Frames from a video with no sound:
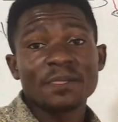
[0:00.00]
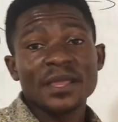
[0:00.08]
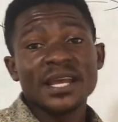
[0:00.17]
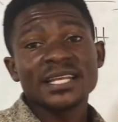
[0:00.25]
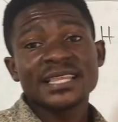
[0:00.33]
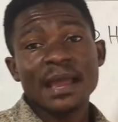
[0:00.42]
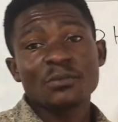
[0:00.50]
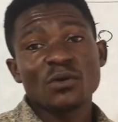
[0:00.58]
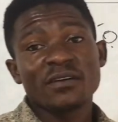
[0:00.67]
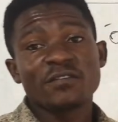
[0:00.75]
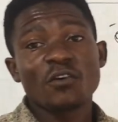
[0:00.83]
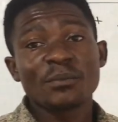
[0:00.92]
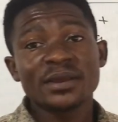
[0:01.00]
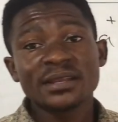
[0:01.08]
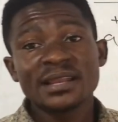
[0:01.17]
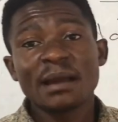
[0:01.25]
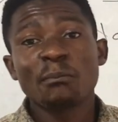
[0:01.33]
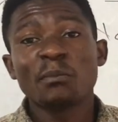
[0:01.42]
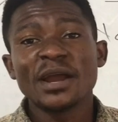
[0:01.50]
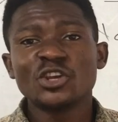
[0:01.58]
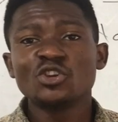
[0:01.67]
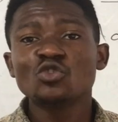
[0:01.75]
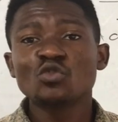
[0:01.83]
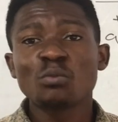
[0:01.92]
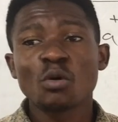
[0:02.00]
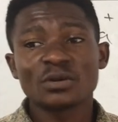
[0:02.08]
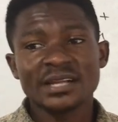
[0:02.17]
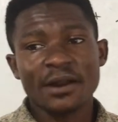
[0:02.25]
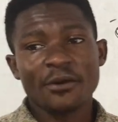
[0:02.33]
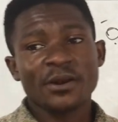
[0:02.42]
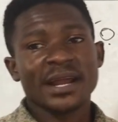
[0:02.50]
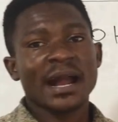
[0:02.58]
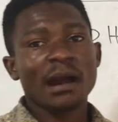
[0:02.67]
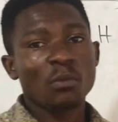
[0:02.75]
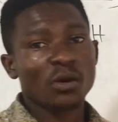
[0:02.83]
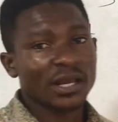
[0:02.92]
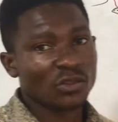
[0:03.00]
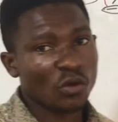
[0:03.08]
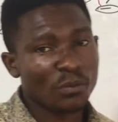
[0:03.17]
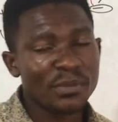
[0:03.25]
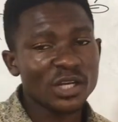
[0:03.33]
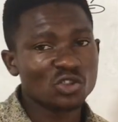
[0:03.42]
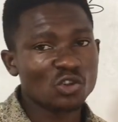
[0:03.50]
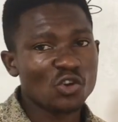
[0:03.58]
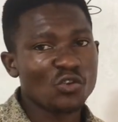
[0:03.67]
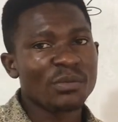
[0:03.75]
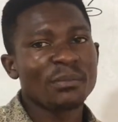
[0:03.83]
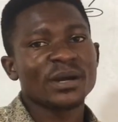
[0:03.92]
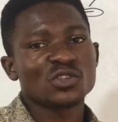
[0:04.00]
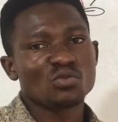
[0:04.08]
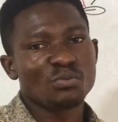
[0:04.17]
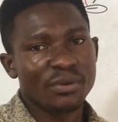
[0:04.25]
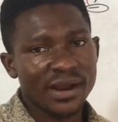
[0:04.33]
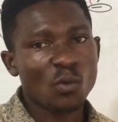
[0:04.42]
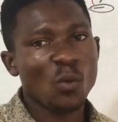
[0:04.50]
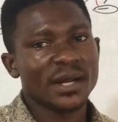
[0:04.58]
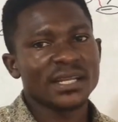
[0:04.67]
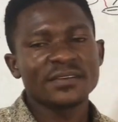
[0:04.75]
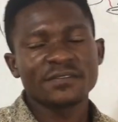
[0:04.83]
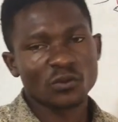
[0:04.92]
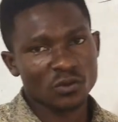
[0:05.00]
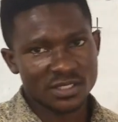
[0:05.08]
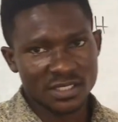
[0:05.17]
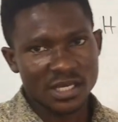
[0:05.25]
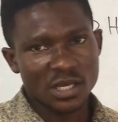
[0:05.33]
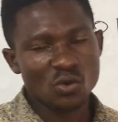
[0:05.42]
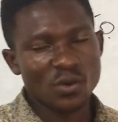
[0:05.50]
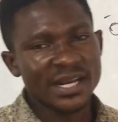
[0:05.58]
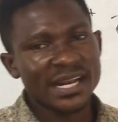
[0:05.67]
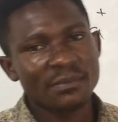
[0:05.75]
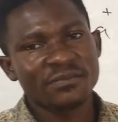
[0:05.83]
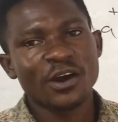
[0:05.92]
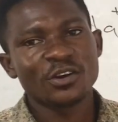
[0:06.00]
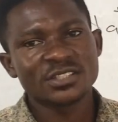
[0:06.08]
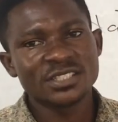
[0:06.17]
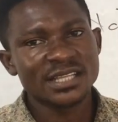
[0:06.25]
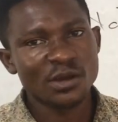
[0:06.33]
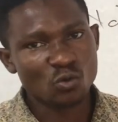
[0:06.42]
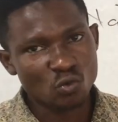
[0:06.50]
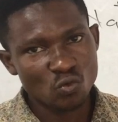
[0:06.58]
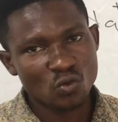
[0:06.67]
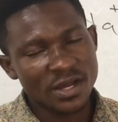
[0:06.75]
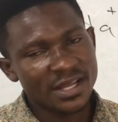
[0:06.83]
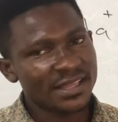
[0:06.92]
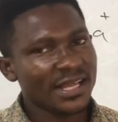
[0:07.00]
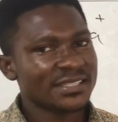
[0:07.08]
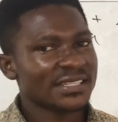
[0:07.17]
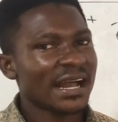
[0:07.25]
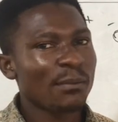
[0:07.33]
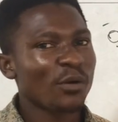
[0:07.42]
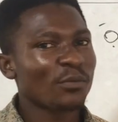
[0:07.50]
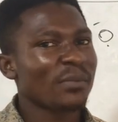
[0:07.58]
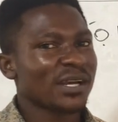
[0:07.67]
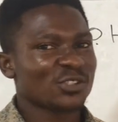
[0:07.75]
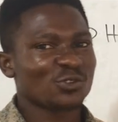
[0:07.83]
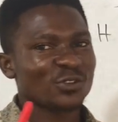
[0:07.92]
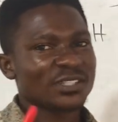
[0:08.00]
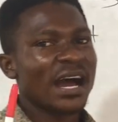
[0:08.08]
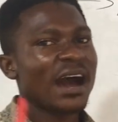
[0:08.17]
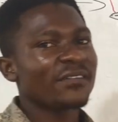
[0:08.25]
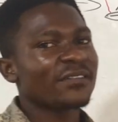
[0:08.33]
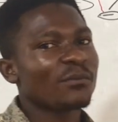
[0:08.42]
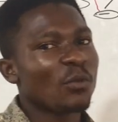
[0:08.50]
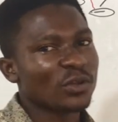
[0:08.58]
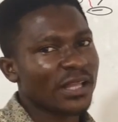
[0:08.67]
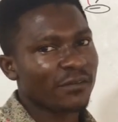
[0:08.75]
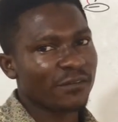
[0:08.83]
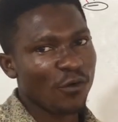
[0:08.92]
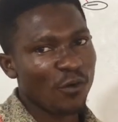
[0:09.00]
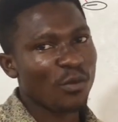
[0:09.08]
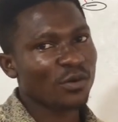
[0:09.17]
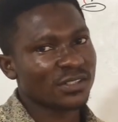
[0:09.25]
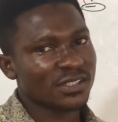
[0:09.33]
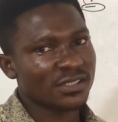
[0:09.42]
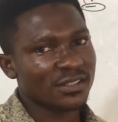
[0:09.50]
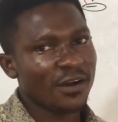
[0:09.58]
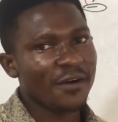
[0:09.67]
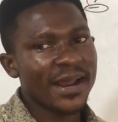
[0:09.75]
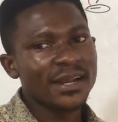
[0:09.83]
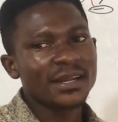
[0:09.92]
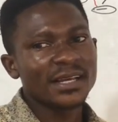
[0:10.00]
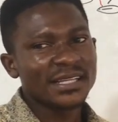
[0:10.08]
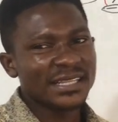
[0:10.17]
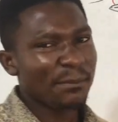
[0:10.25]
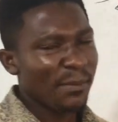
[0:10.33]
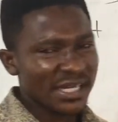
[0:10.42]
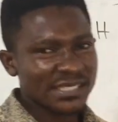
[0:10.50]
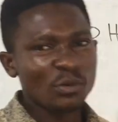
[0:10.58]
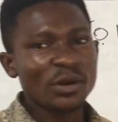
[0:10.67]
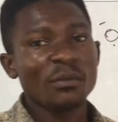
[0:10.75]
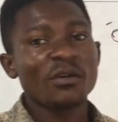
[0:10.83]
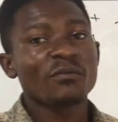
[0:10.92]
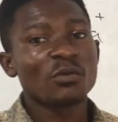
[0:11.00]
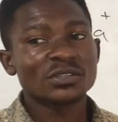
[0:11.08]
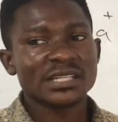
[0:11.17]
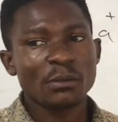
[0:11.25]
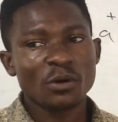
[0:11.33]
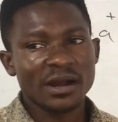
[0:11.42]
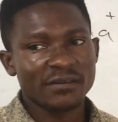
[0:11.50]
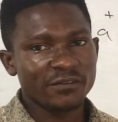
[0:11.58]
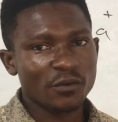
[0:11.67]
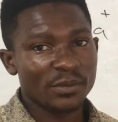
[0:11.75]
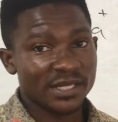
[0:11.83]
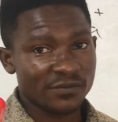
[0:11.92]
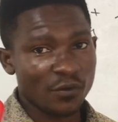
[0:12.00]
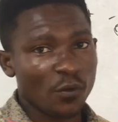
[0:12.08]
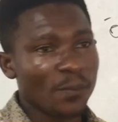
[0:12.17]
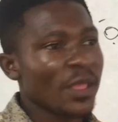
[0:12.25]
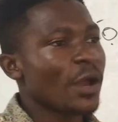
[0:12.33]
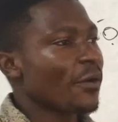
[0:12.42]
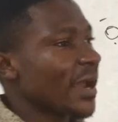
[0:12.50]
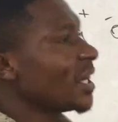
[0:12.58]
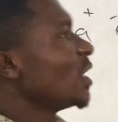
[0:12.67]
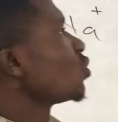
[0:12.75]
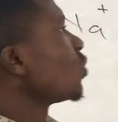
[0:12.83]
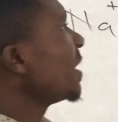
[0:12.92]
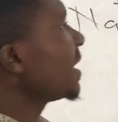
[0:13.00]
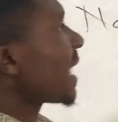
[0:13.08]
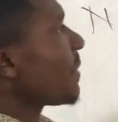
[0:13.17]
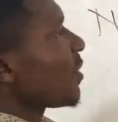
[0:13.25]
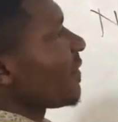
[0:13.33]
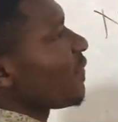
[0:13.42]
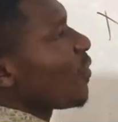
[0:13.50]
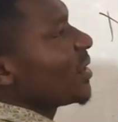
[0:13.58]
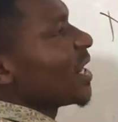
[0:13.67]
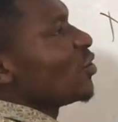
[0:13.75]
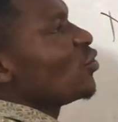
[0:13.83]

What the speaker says: anytime you are forming a new bond around a carbon atom, make sure you remember to break one. If not, you end up violating the rule that carbon must not have more than 4 bonds. Alright, the maximum number of bonds carbon can form is 4. Right, so anytime you are forming a